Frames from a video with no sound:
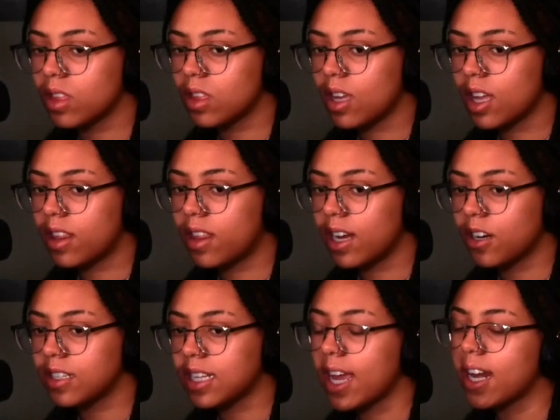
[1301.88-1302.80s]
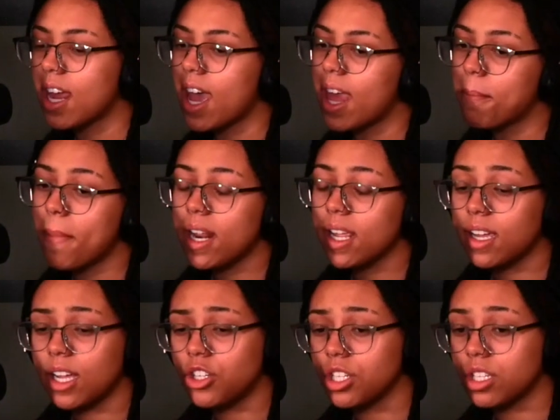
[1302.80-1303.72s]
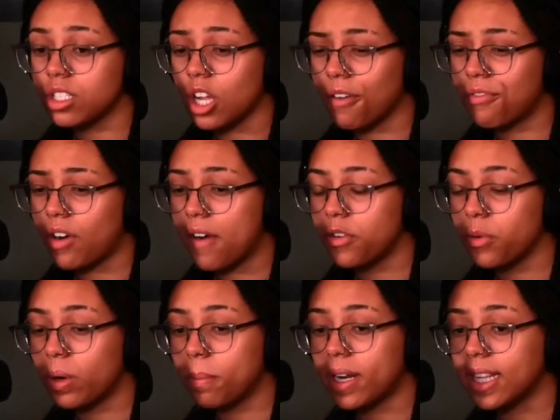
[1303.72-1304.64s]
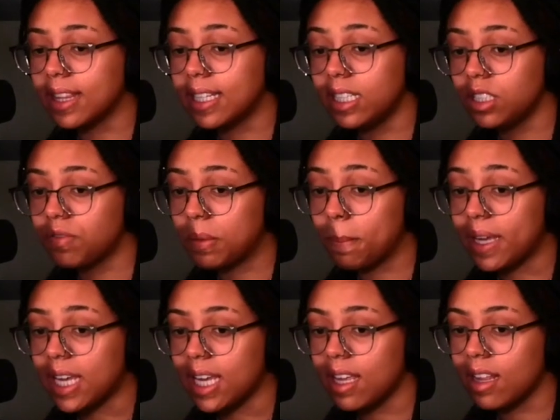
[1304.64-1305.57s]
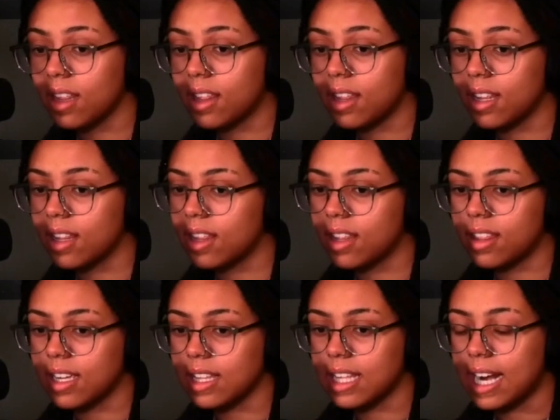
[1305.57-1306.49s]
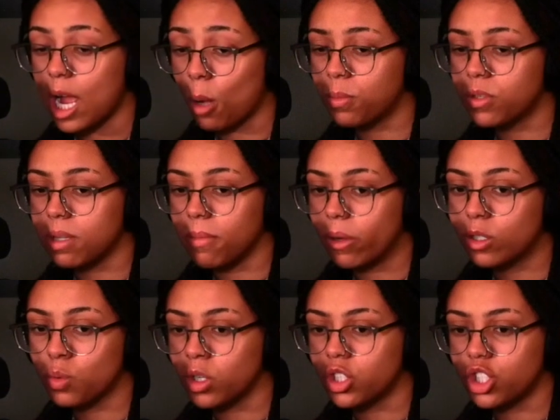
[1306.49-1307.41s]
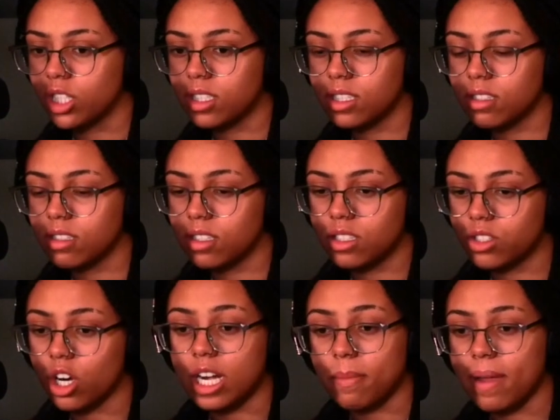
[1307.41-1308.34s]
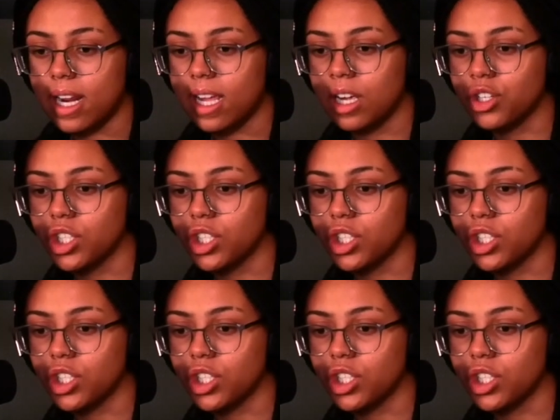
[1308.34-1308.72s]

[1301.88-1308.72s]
there's and medication is not for everyone, but at least for me, the thing that helped the most was just starting medication.